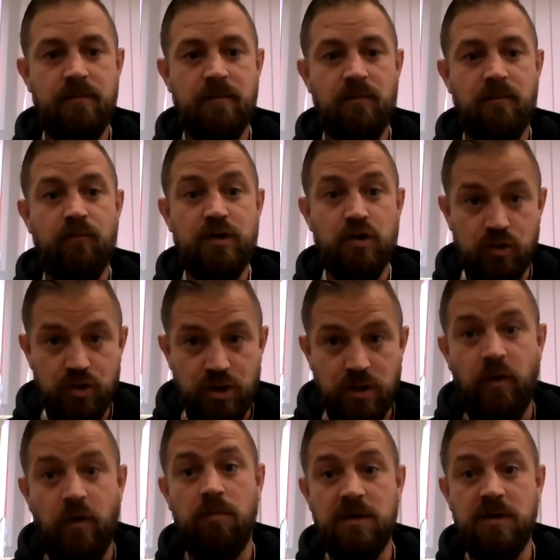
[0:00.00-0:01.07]
reduction
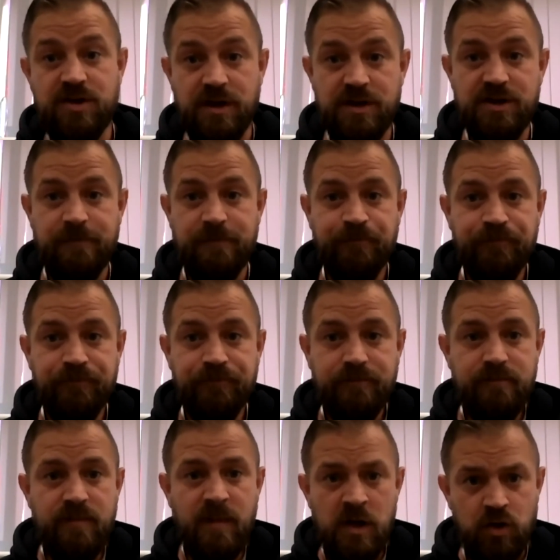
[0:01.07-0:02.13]
of homelessness.
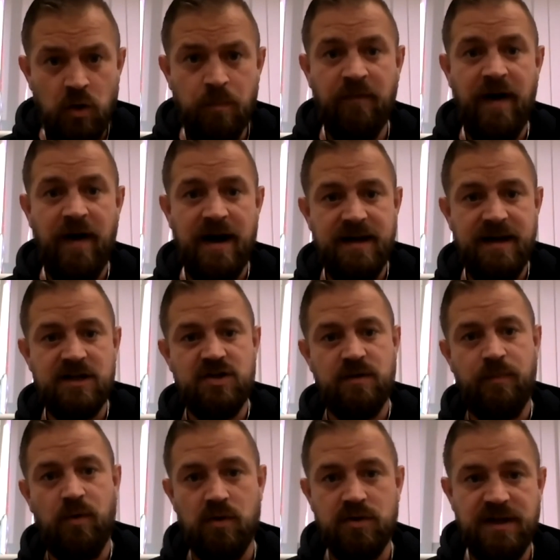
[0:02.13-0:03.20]
Mm-hmm. So providing that
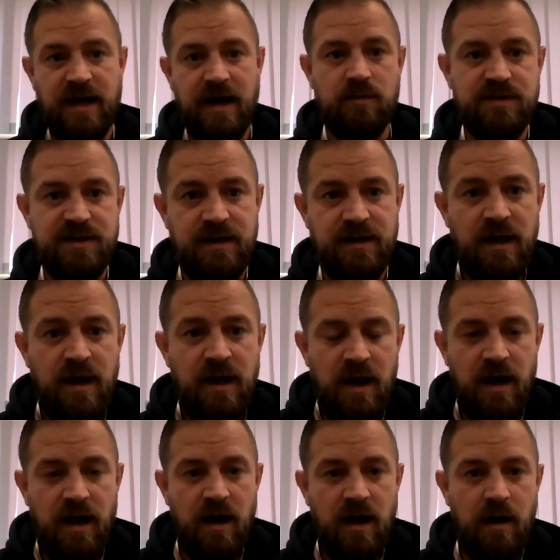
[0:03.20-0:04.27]
supported housing,
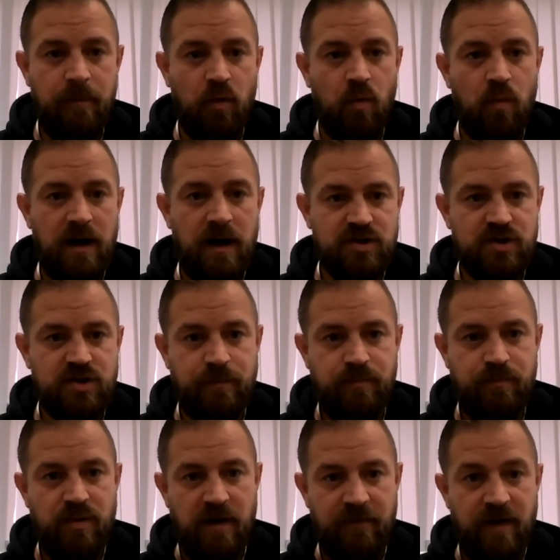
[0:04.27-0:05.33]
but whilst
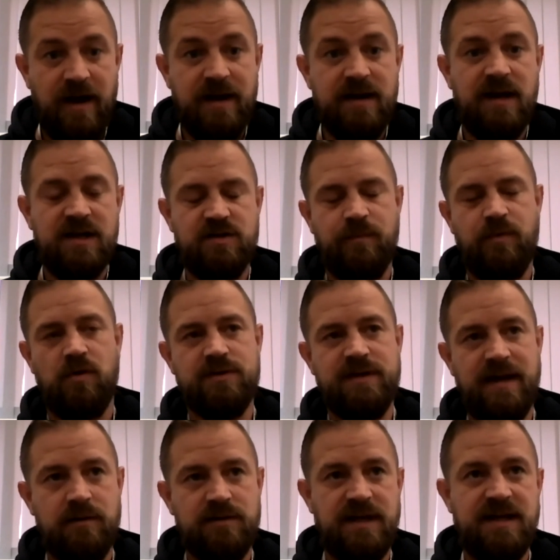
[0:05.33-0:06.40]
providing that
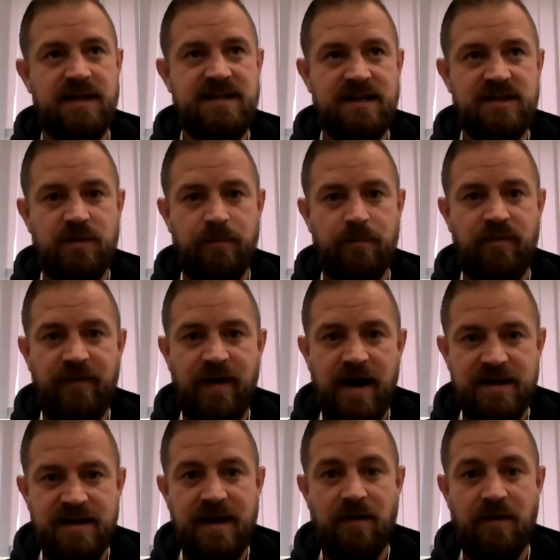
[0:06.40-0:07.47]
supported housing, it's then
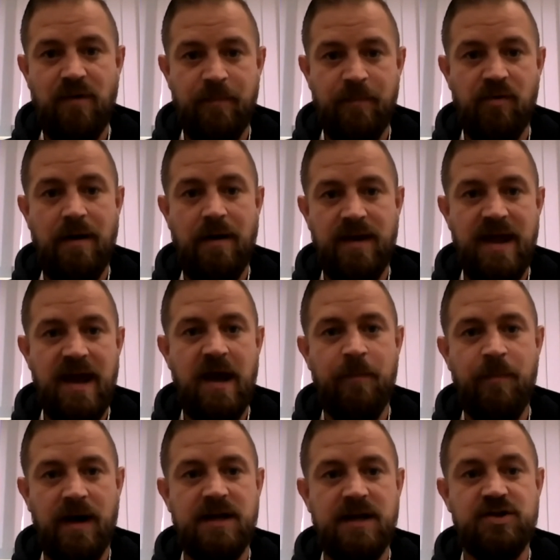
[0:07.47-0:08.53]
providing that wraparound care
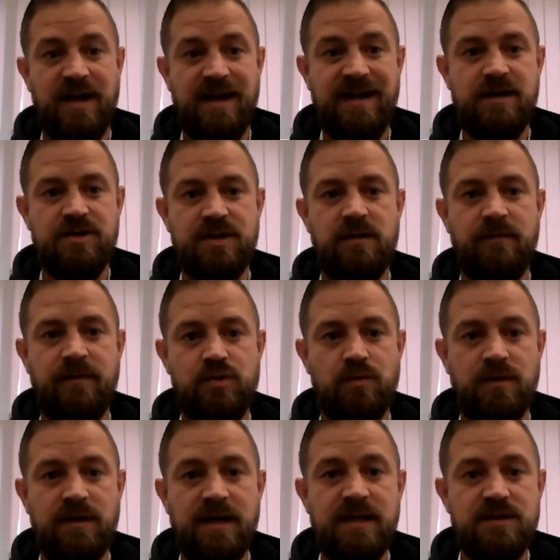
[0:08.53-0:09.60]
package that each
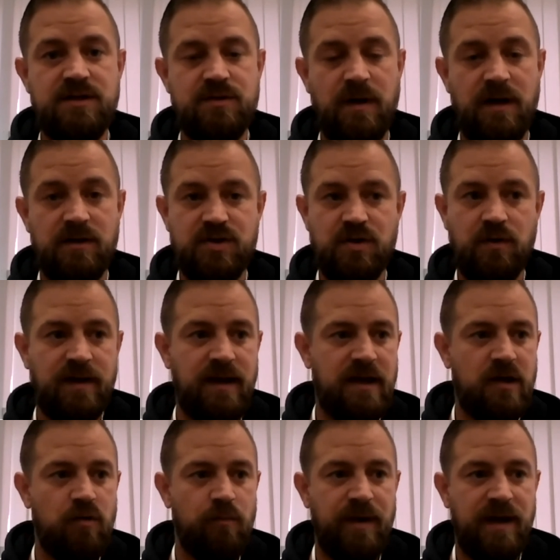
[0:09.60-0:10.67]
individual needs as well. So
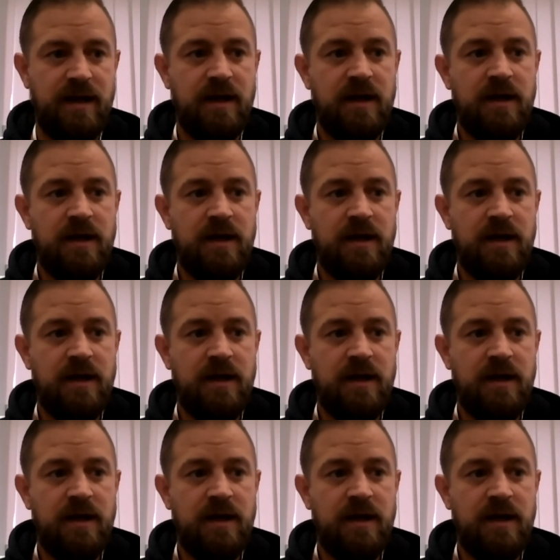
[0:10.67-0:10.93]
it could be